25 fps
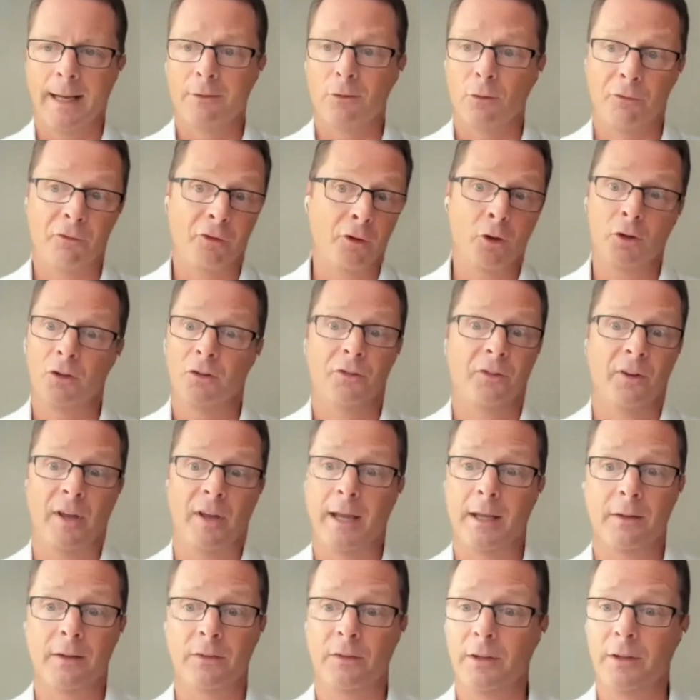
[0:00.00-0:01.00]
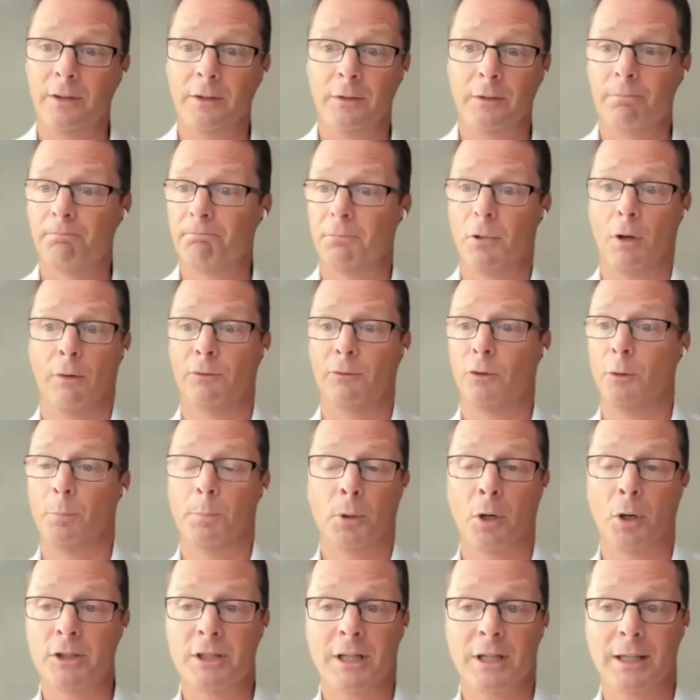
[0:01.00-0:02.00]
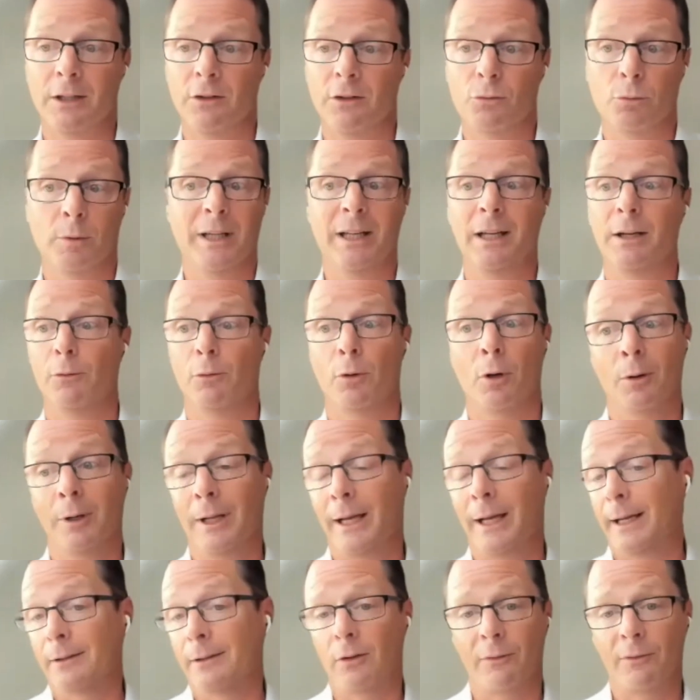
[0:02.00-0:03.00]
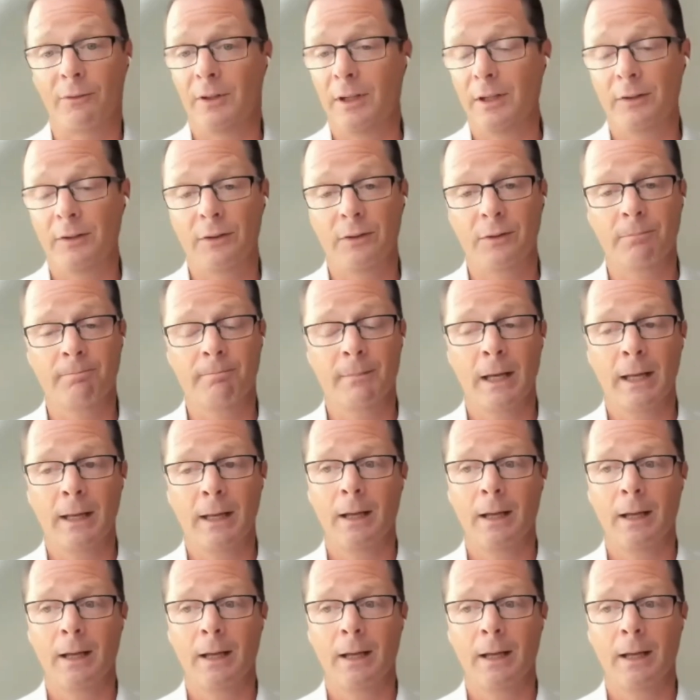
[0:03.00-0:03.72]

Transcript: The first phase of the project is really rollout of this